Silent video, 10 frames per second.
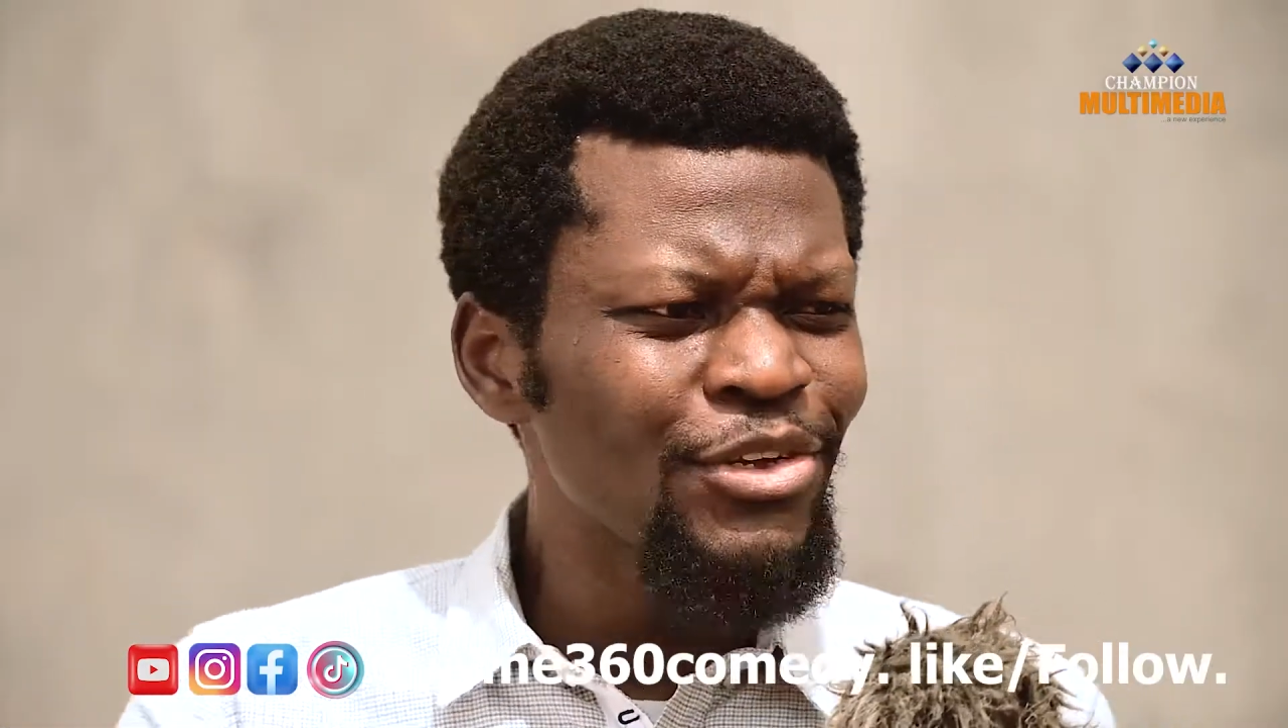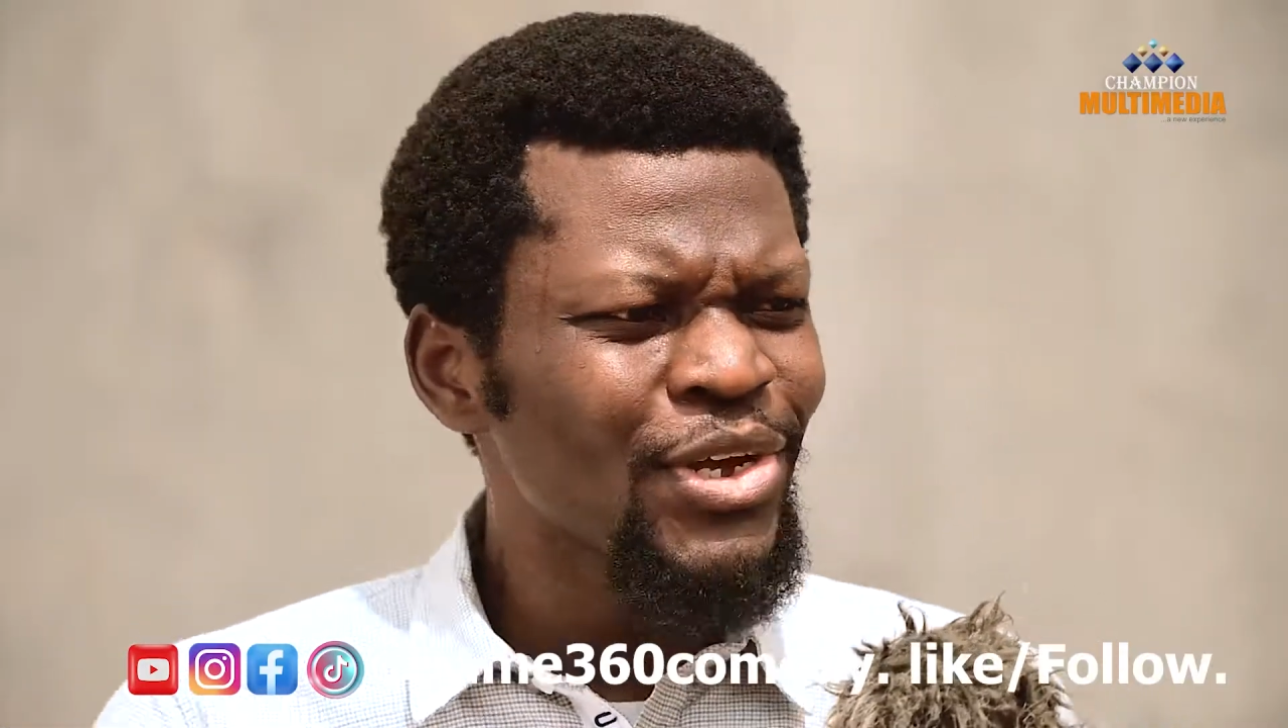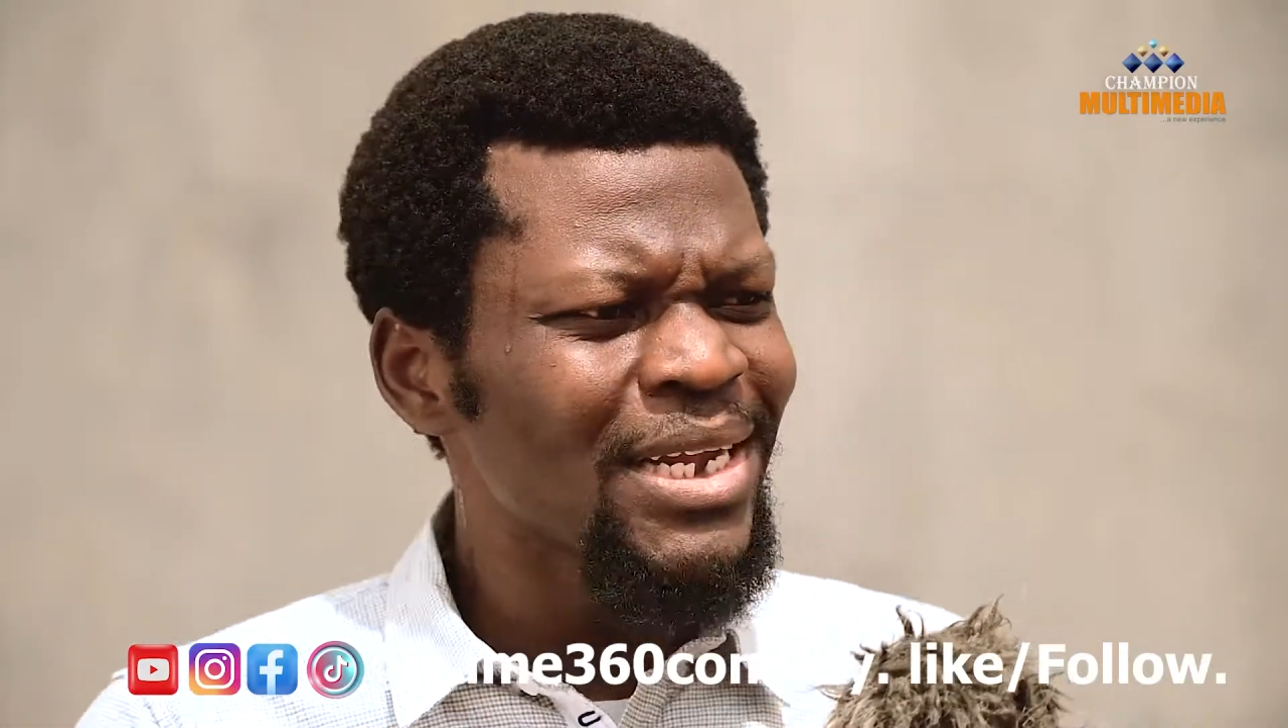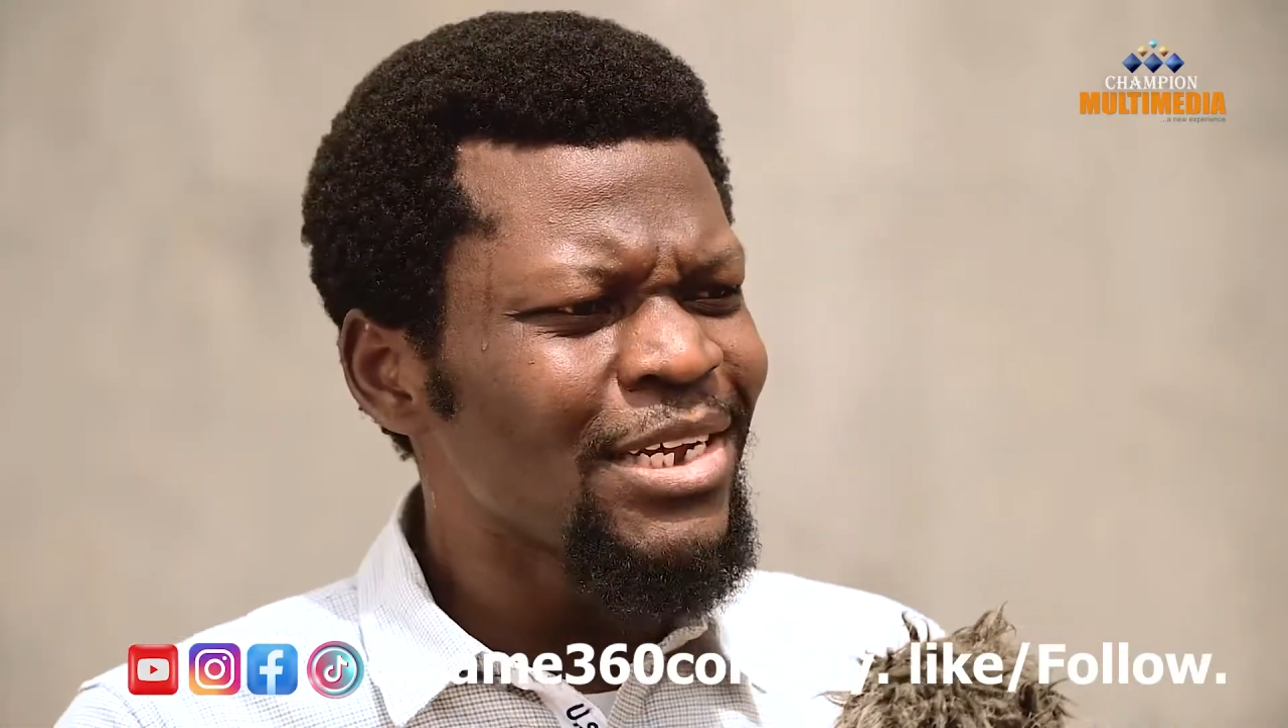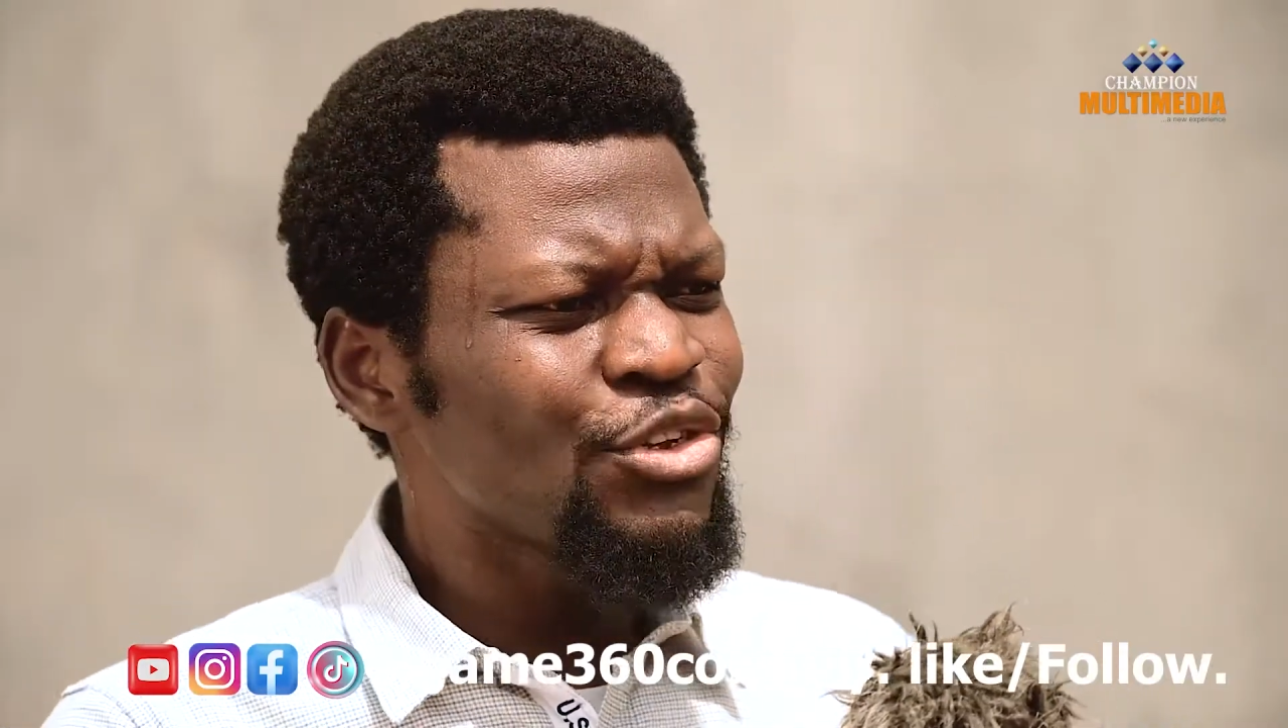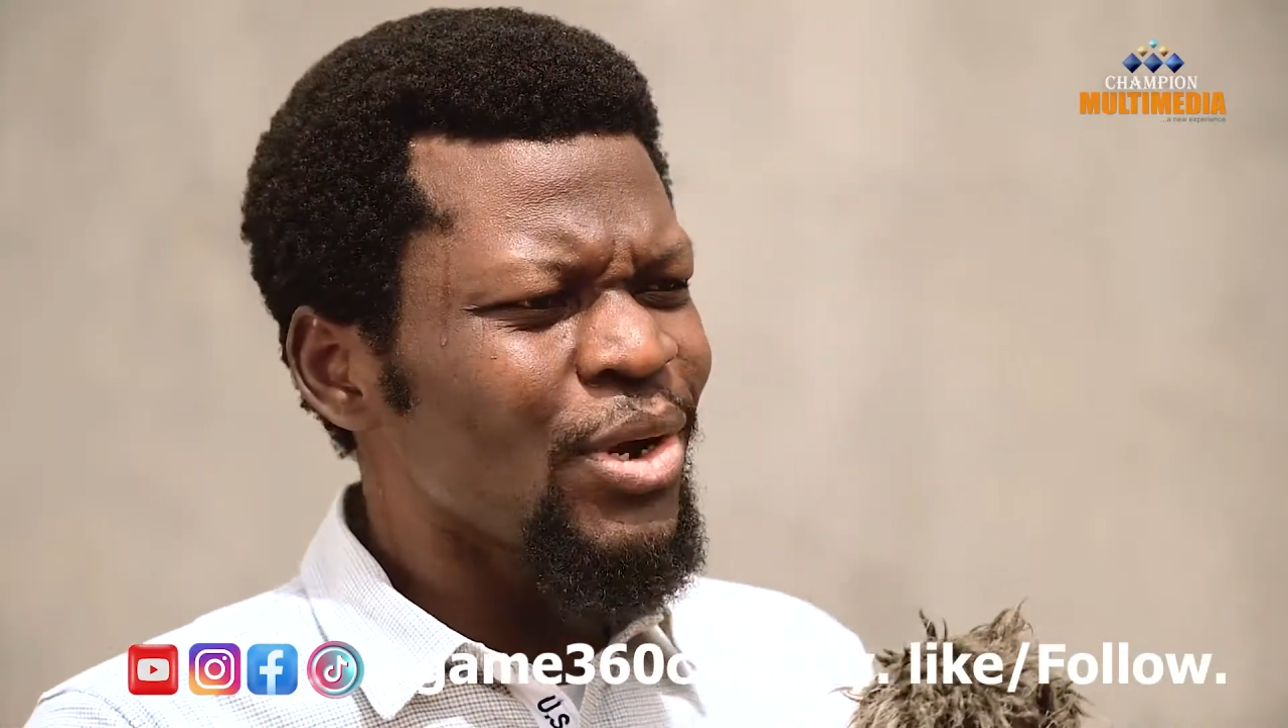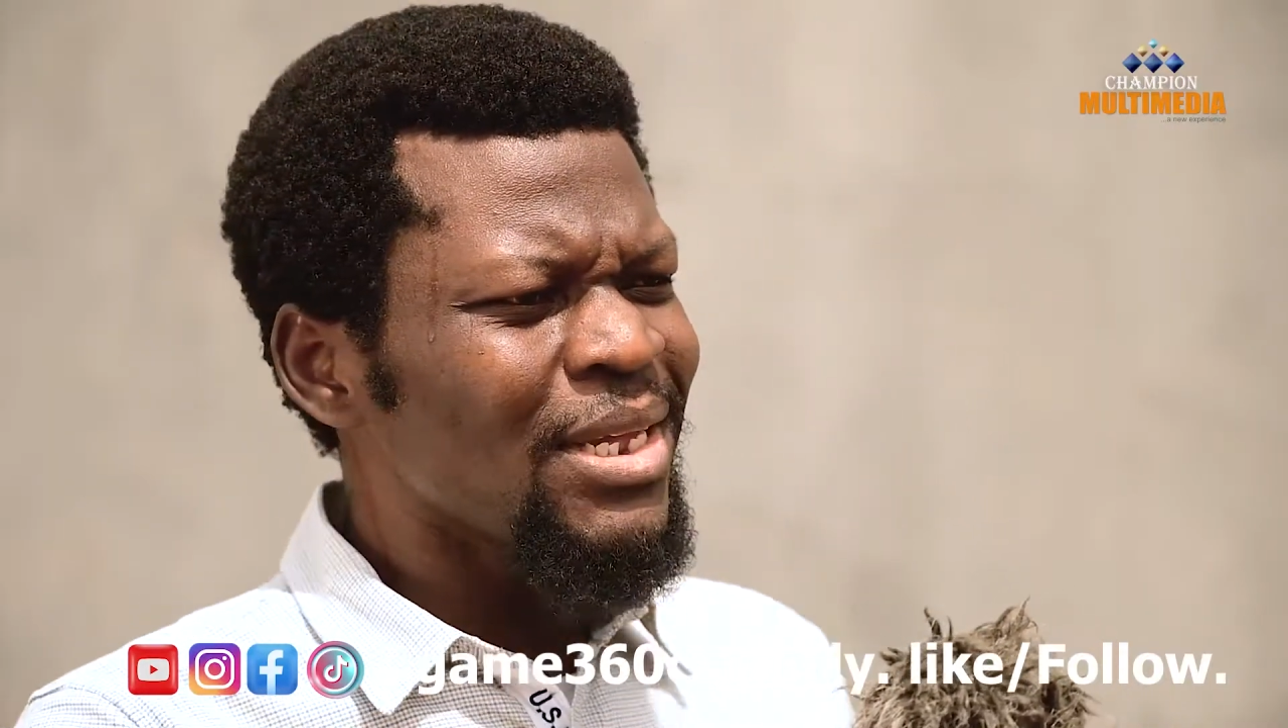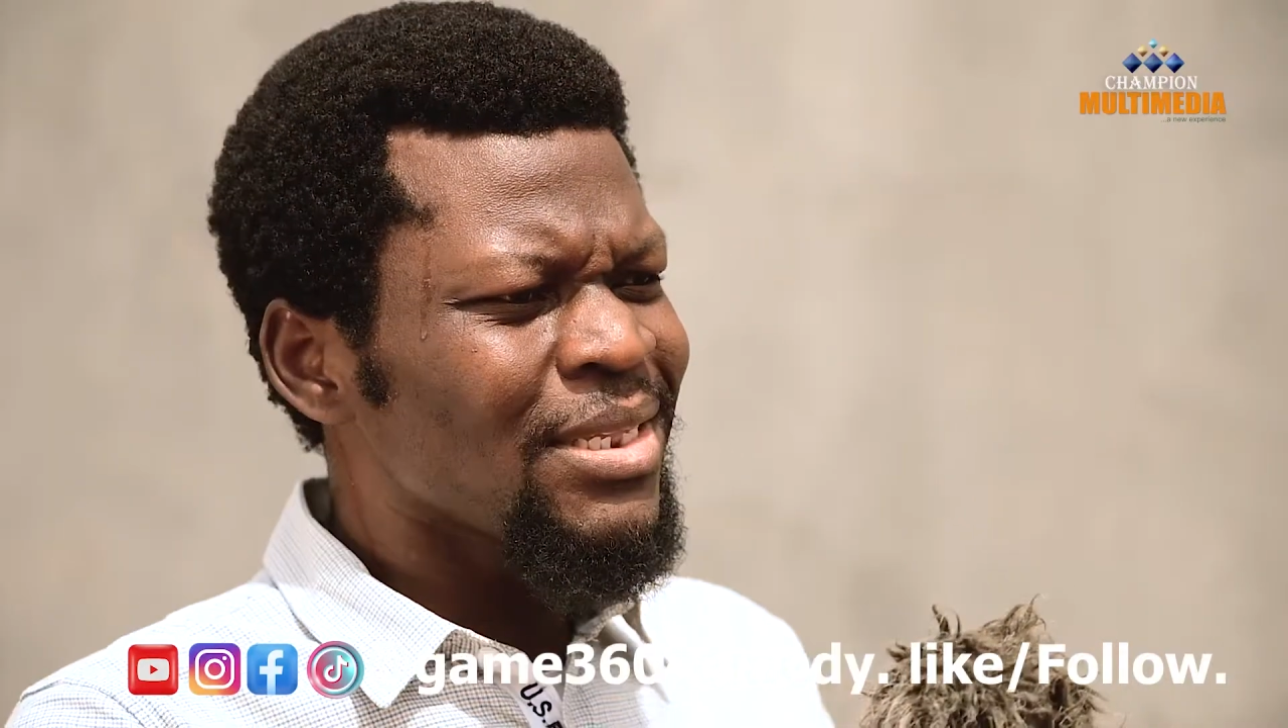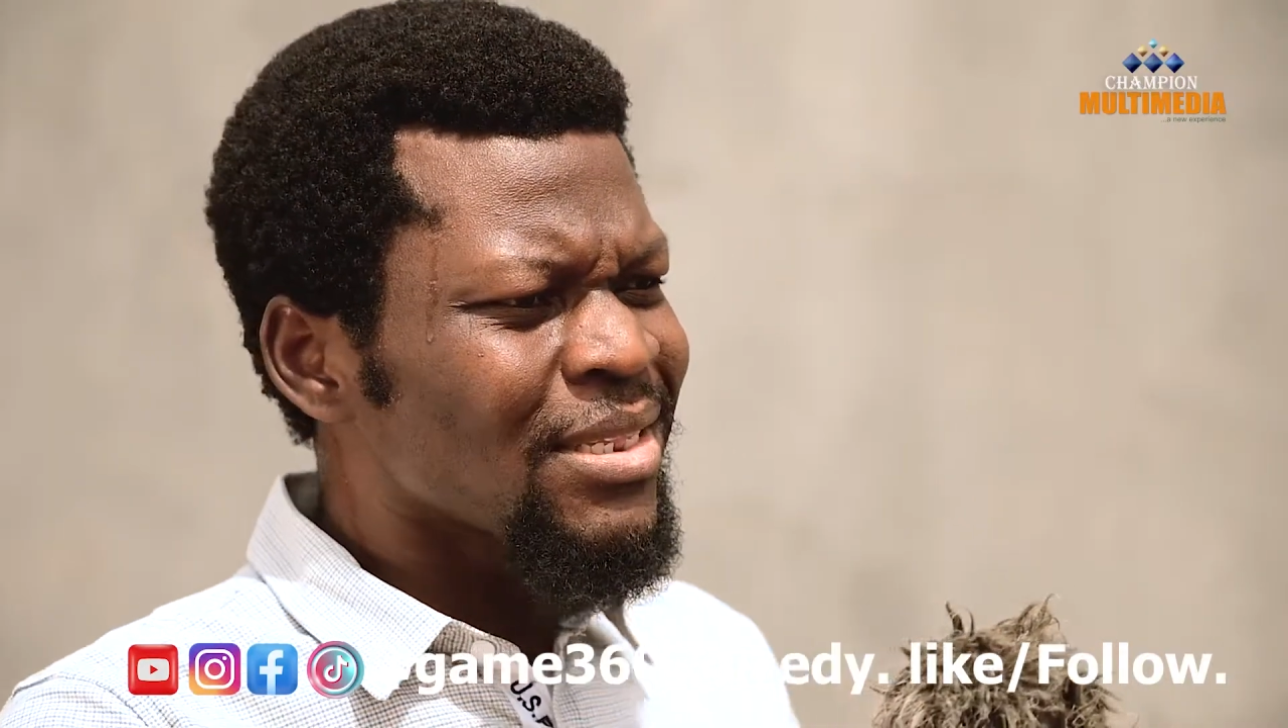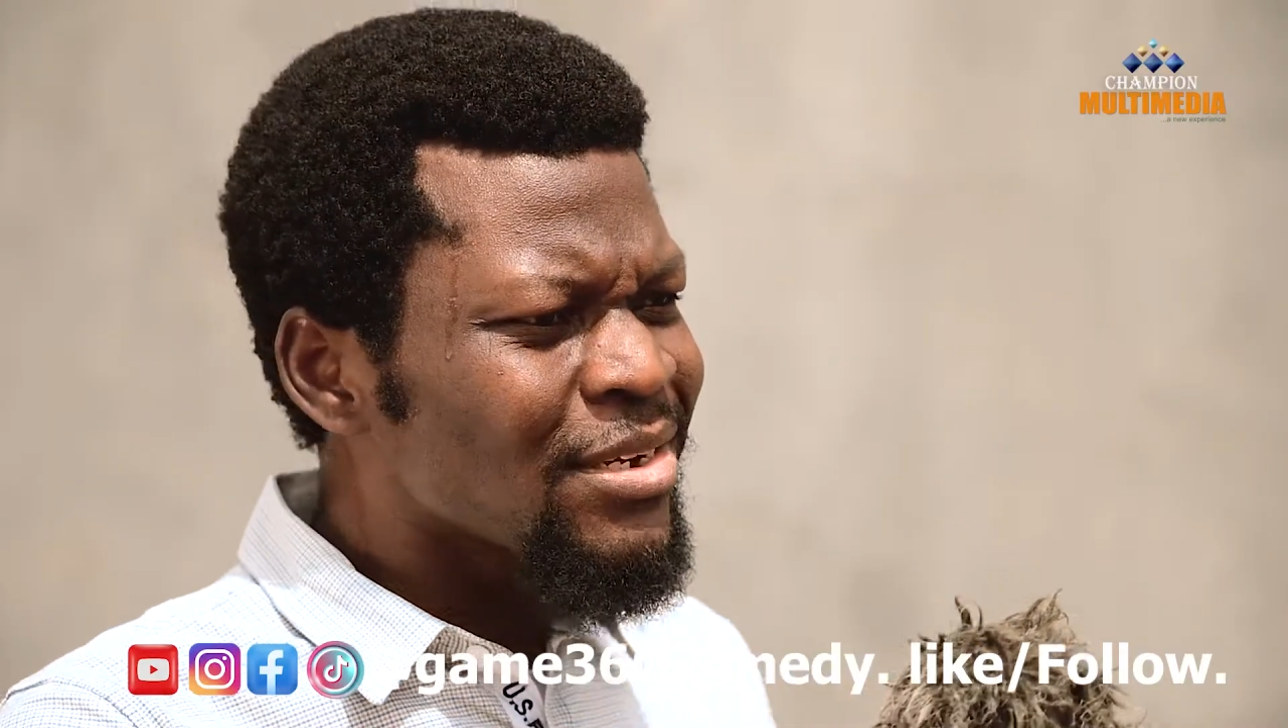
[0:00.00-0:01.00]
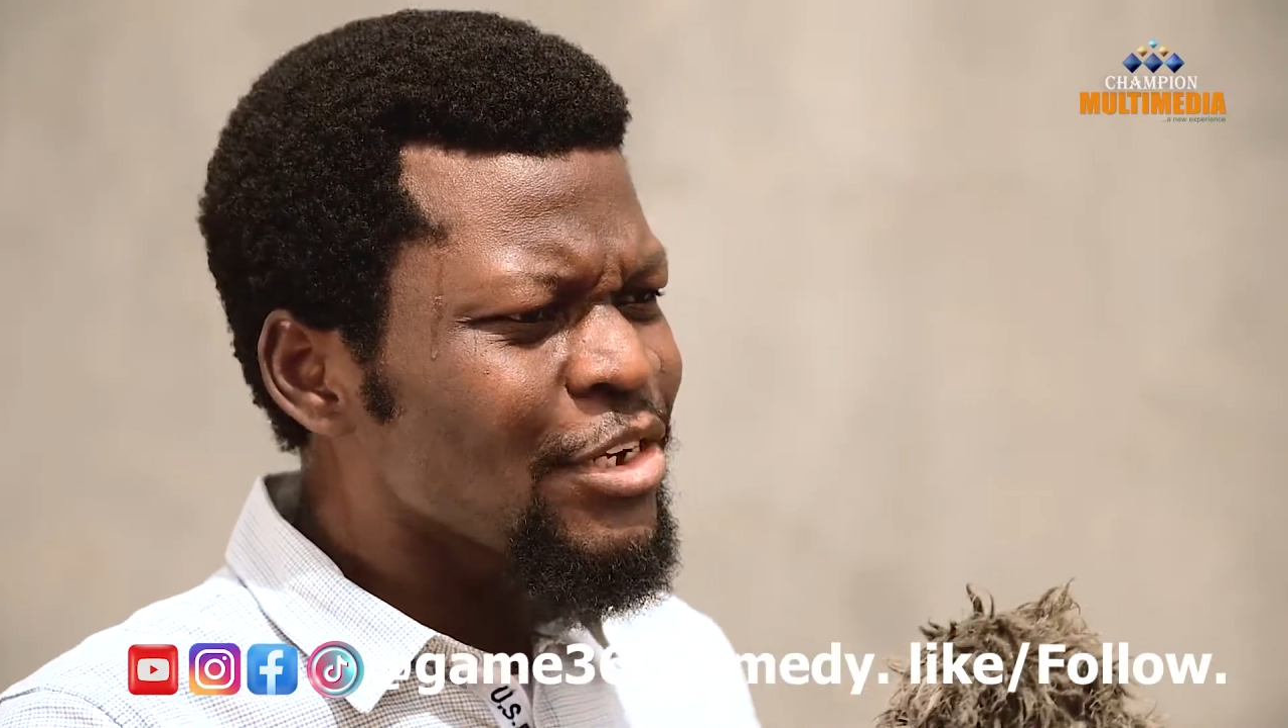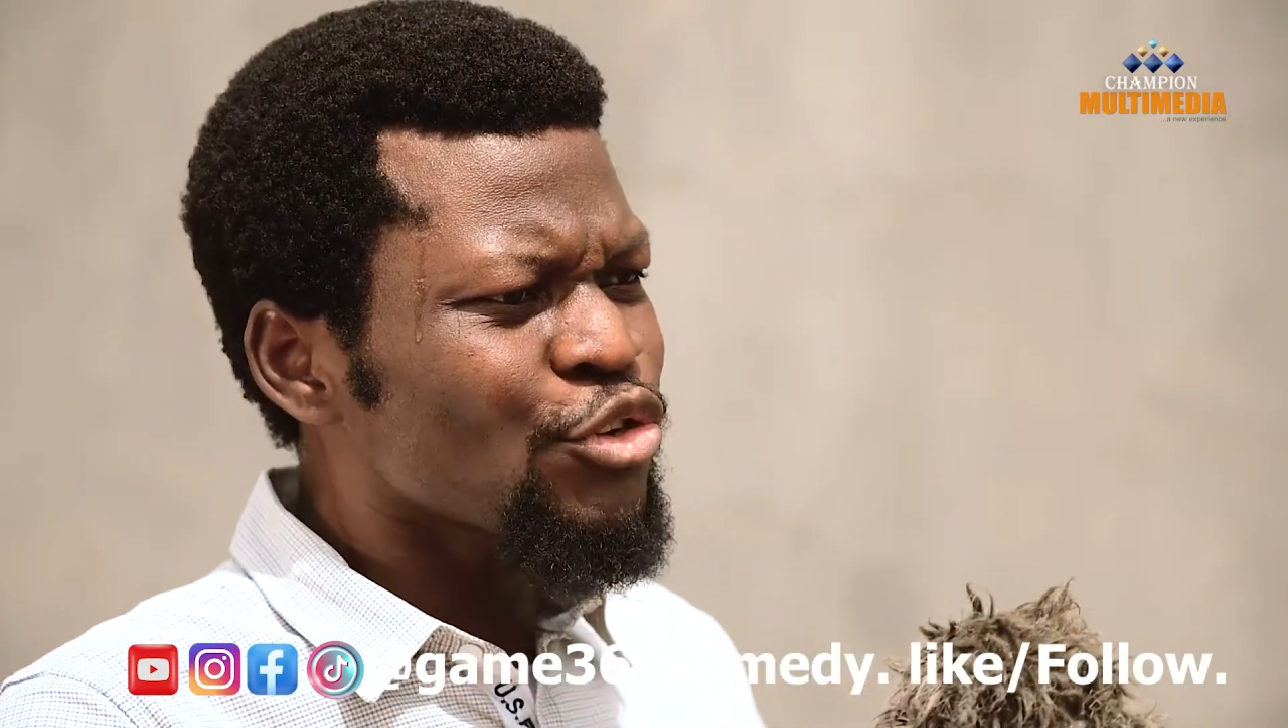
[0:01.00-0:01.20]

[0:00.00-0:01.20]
you can enjoy 3